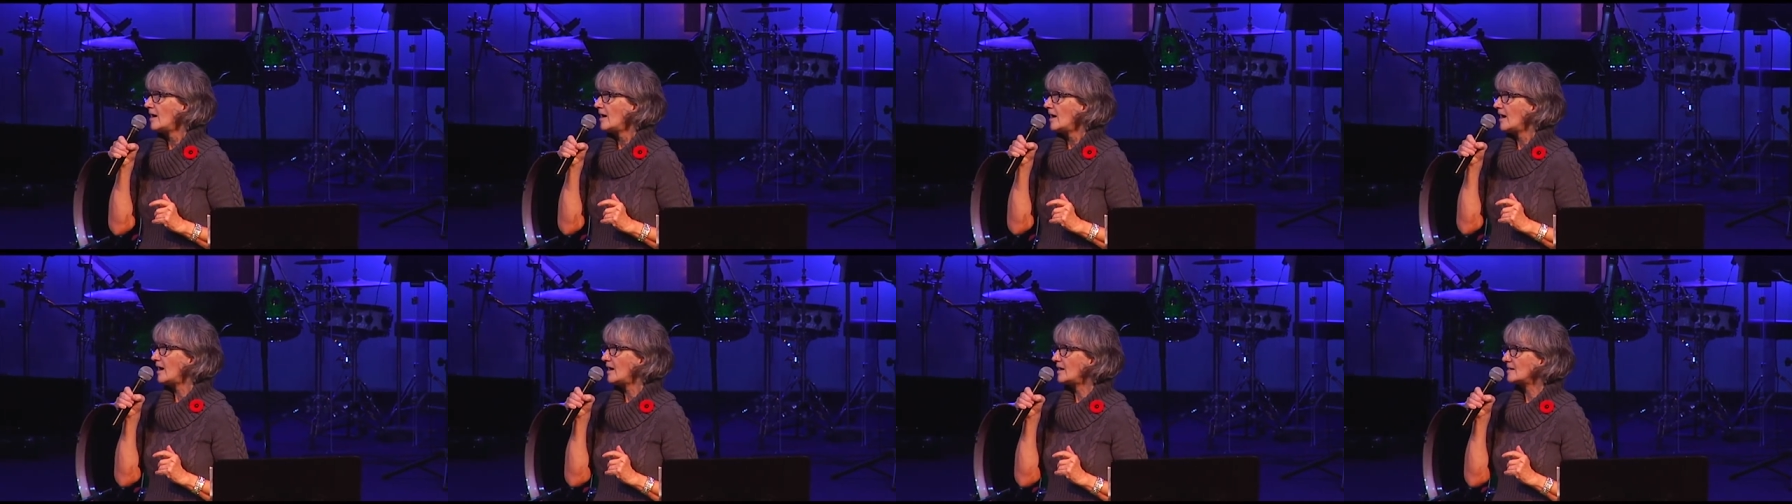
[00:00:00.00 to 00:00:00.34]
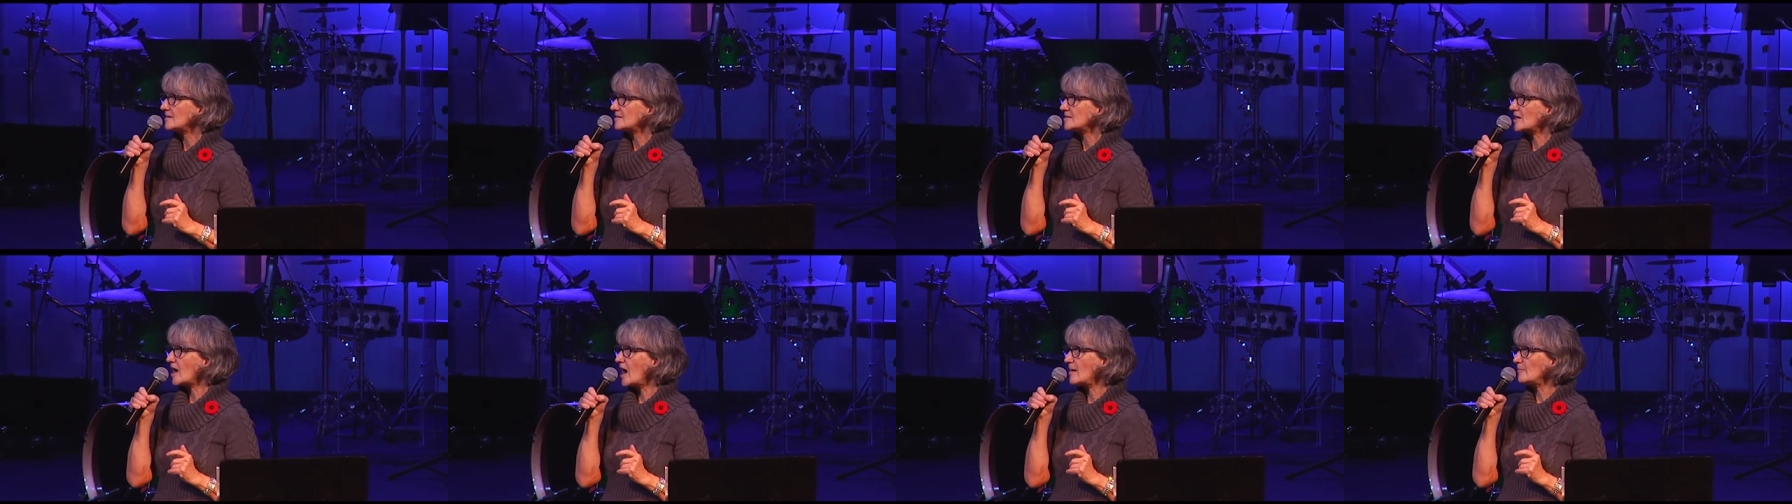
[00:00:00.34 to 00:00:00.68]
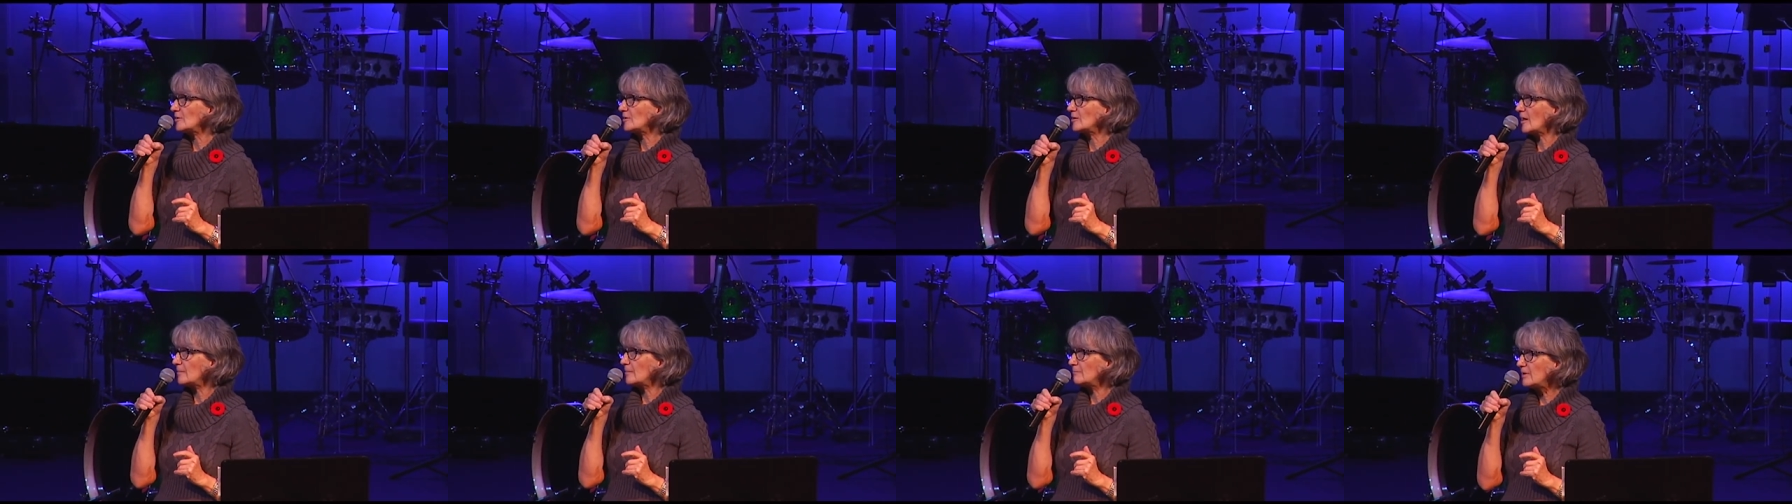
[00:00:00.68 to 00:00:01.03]
time
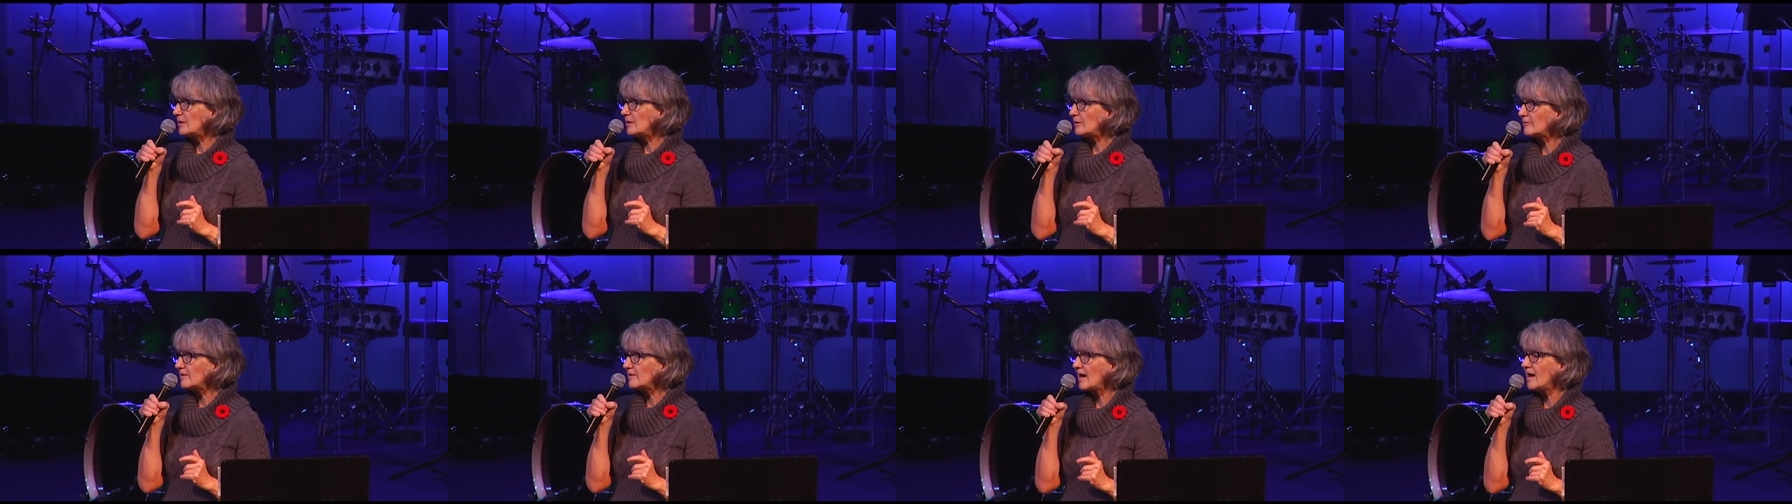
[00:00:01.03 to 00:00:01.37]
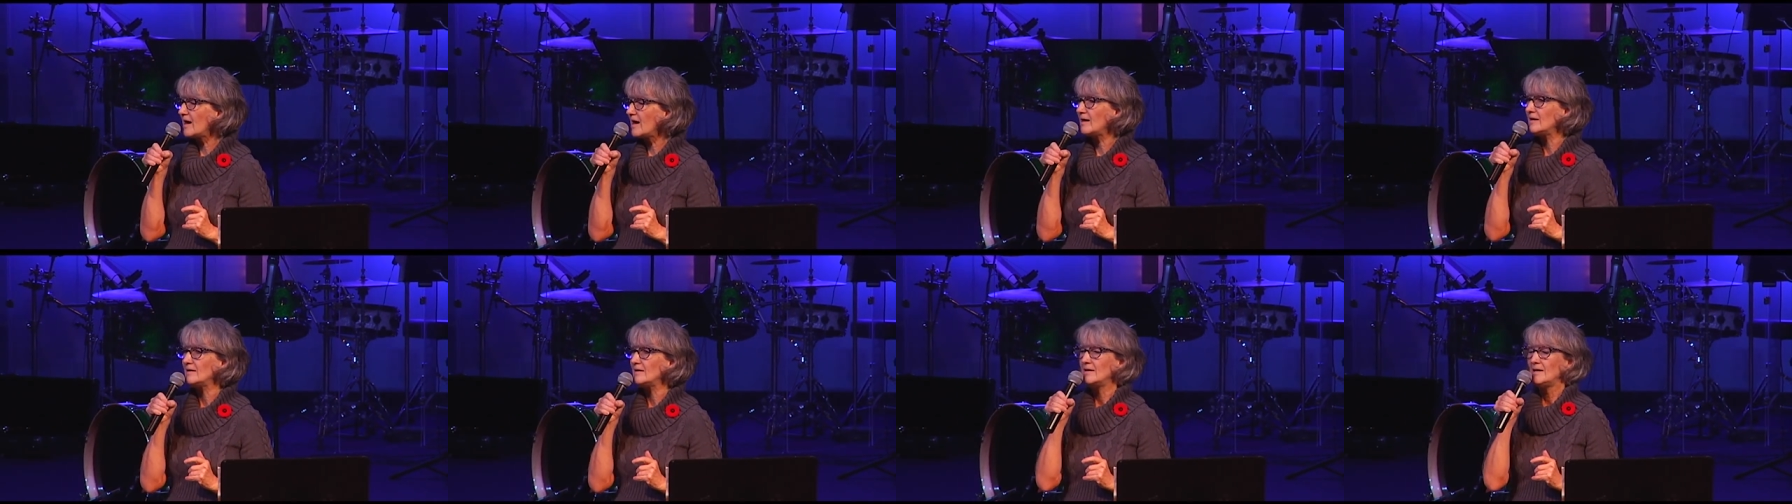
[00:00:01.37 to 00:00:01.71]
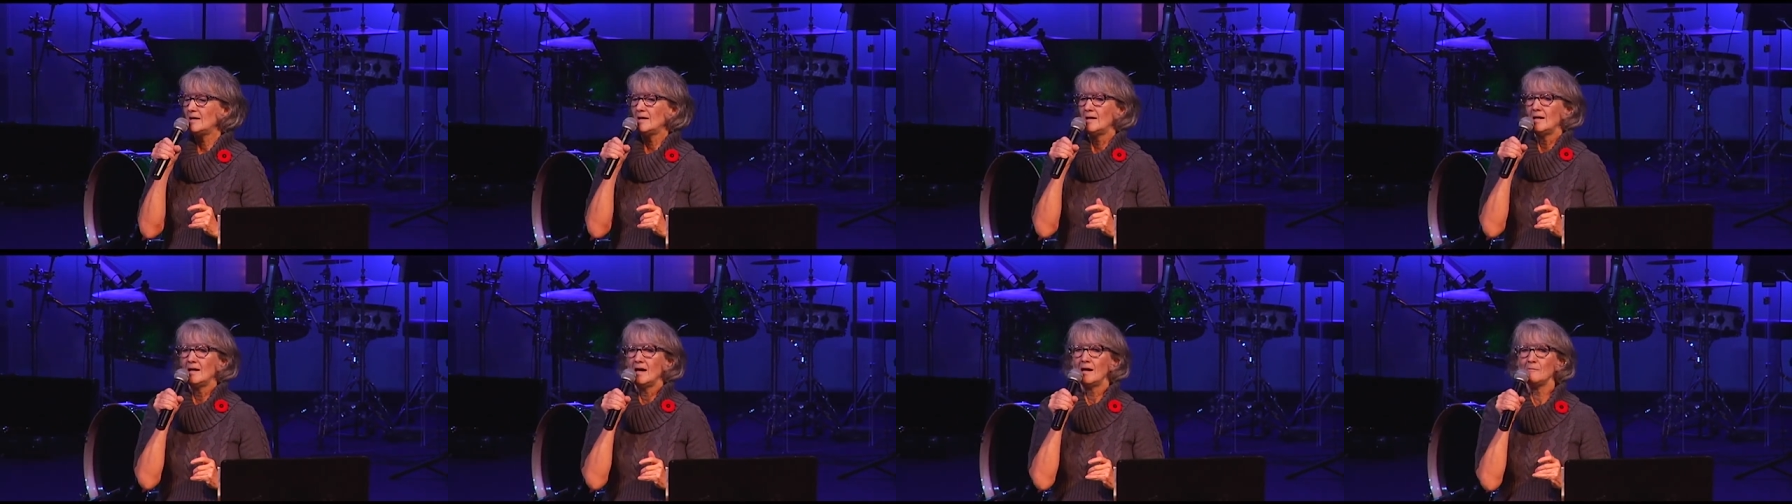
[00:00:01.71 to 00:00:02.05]
in Liberia,
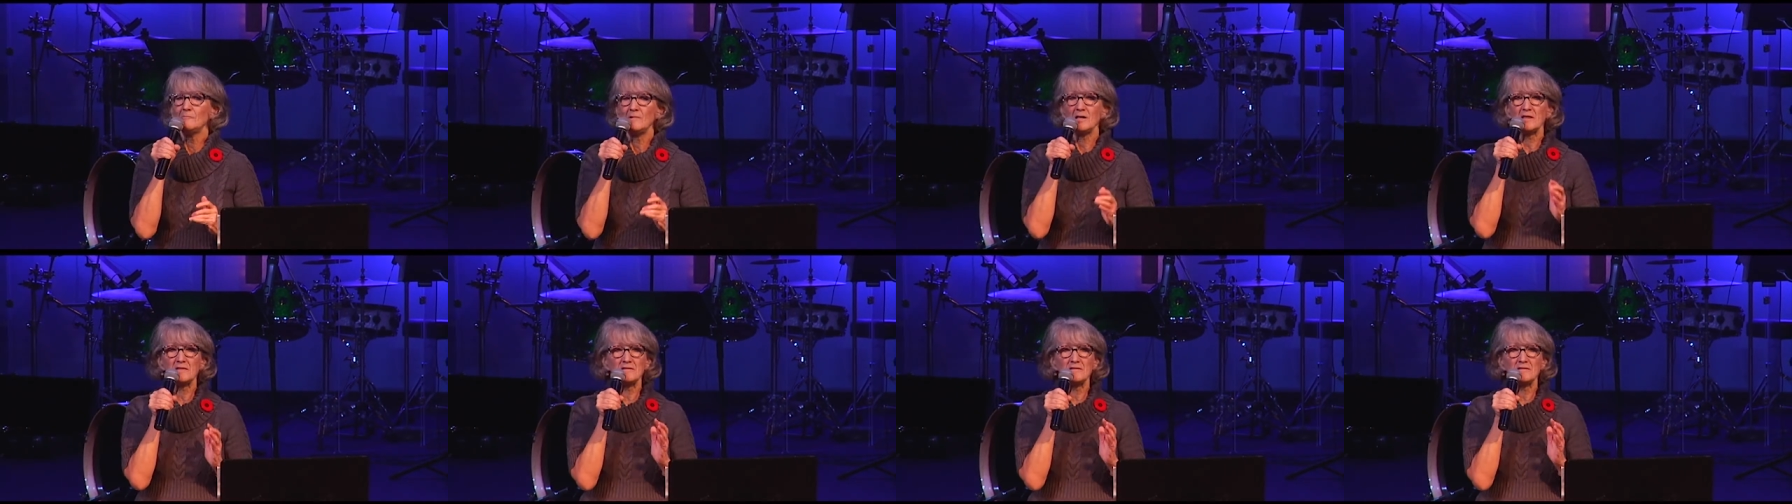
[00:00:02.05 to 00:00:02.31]
and we